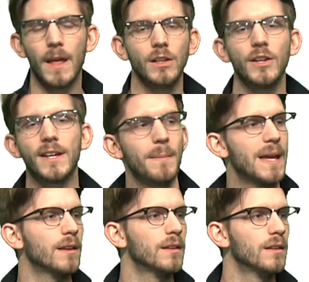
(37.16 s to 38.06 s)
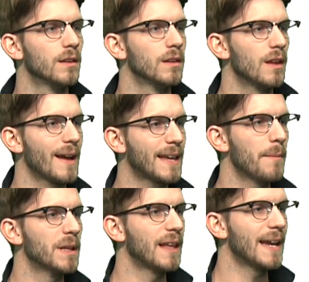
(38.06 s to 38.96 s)
look at me. I came
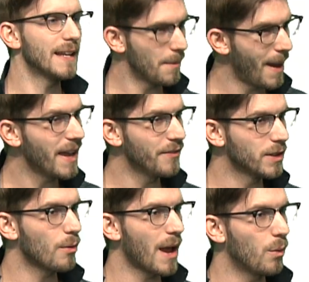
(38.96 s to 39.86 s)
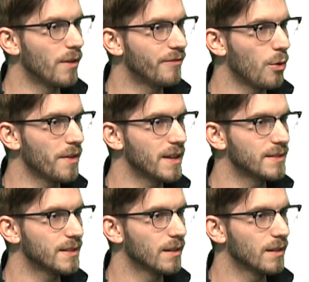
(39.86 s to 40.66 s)
in late. Am I even the right one for this?